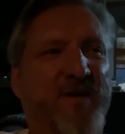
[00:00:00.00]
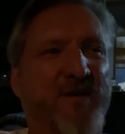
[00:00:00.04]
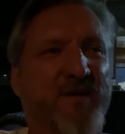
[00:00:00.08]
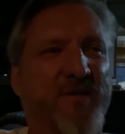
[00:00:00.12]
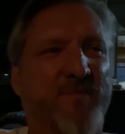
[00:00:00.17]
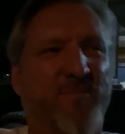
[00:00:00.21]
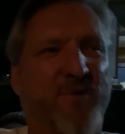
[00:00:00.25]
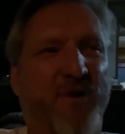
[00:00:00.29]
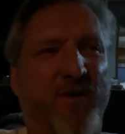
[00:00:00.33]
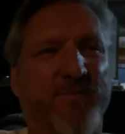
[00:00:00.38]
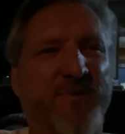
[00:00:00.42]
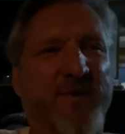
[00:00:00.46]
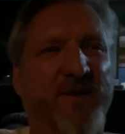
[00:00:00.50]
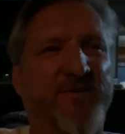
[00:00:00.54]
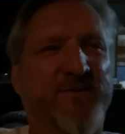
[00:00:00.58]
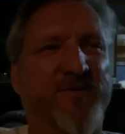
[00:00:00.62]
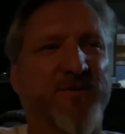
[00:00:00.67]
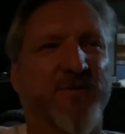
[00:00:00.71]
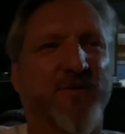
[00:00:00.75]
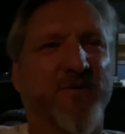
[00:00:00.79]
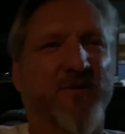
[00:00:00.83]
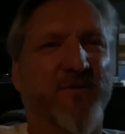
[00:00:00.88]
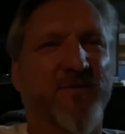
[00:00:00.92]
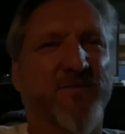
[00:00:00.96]
probably
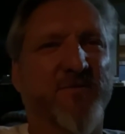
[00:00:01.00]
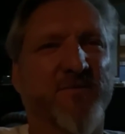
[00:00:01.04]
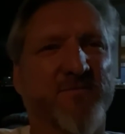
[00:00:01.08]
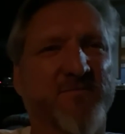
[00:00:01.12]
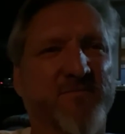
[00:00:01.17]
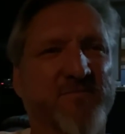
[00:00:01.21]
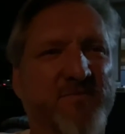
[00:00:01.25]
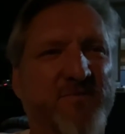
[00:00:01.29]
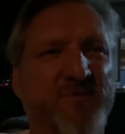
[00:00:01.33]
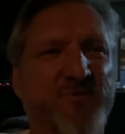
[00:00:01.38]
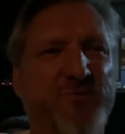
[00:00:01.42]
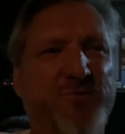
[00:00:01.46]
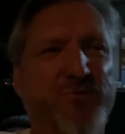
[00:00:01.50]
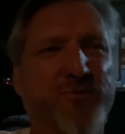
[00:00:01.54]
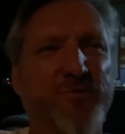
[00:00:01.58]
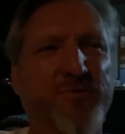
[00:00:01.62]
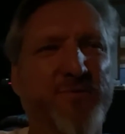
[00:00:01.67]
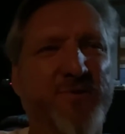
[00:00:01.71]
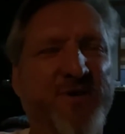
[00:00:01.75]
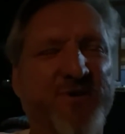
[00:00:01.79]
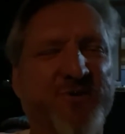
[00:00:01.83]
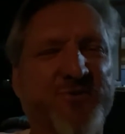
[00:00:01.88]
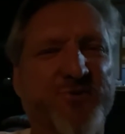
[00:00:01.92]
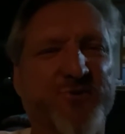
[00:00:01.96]
until
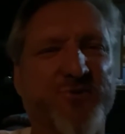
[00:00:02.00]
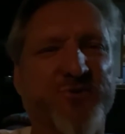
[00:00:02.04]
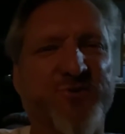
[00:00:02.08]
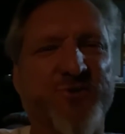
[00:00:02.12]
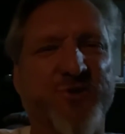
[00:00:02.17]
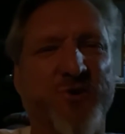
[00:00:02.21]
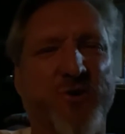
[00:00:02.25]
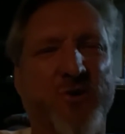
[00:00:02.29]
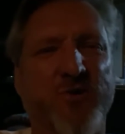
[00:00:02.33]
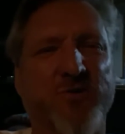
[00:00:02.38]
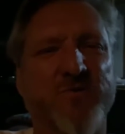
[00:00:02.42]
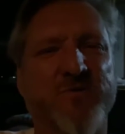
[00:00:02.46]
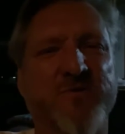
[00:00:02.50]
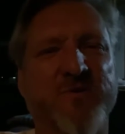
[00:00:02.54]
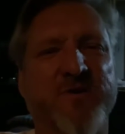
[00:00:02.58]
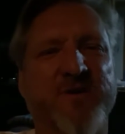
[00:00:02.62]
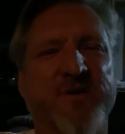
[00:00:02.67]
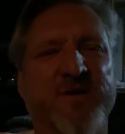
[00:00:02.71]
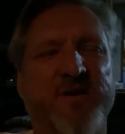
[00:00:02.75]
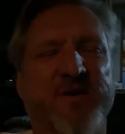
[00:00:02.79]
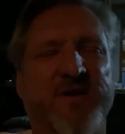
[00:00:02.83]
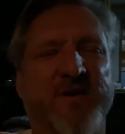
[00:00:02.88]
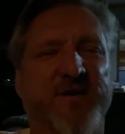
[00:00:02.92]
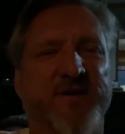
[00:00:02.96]
noonish or so.
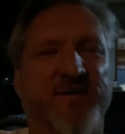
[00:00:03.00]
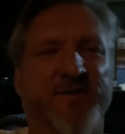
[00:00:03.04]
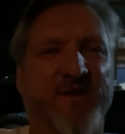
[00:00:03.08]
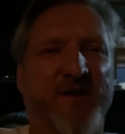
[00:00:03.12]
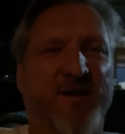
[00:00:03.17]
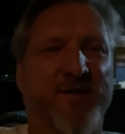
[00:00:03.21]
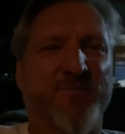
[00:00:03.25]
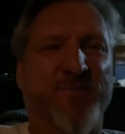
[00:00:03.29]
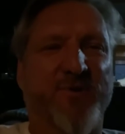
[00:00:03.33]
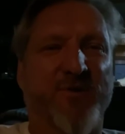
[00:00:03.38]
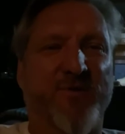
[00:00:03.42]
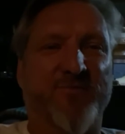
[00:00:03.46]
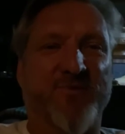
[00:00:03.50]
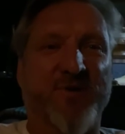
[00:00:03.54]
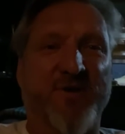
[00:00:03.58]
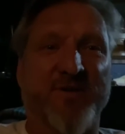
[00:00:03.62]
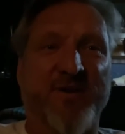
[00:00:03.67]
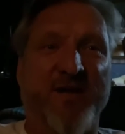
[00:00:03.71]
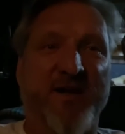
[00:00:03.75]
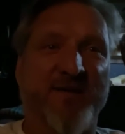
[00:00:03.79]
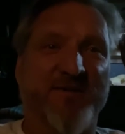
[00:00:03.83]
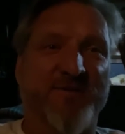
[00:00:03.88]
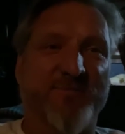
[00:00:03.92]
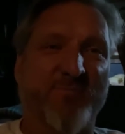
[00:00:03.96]
Then I'm going to run
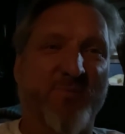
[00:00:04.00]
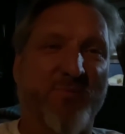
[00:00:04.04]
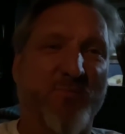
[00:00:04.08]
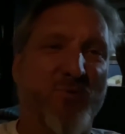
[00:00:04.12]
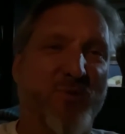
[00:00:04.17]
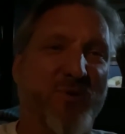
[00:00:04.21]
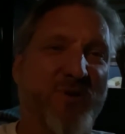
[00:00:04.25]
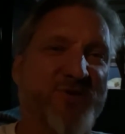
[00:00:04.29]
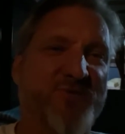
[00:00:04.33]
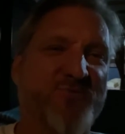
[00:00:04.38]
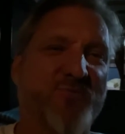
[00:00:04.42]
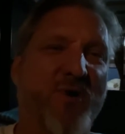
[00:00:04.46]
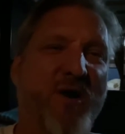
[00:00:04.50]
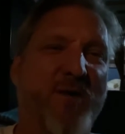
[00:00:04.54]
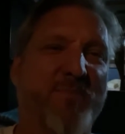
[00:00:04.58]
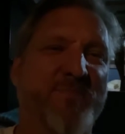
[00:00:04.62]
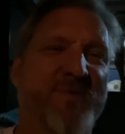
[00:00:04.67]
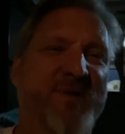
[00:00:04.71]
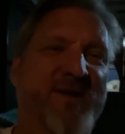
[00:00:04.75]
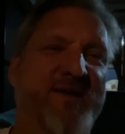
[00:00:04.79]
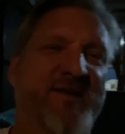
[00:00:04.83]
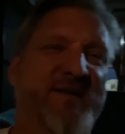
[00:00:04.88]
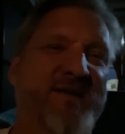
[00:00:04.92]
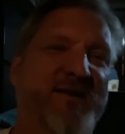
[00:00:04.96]
down to Pomona Swap
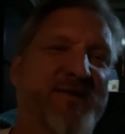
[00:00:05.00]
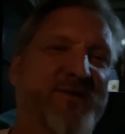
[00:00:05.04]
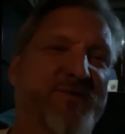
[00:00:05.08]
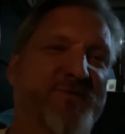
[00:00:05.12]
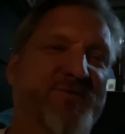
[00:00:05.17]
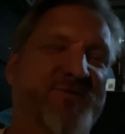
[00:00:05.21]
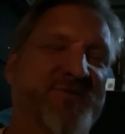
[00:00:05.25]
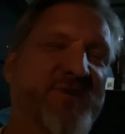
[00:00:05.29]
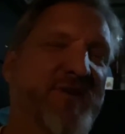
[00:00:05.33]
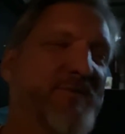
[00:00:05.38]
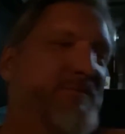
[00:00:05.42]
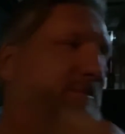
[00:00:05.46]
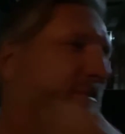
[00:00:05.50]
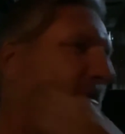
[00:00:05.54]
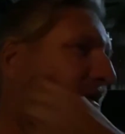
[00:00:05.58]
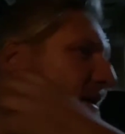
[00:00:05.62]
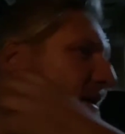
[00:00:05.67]
Meet and do some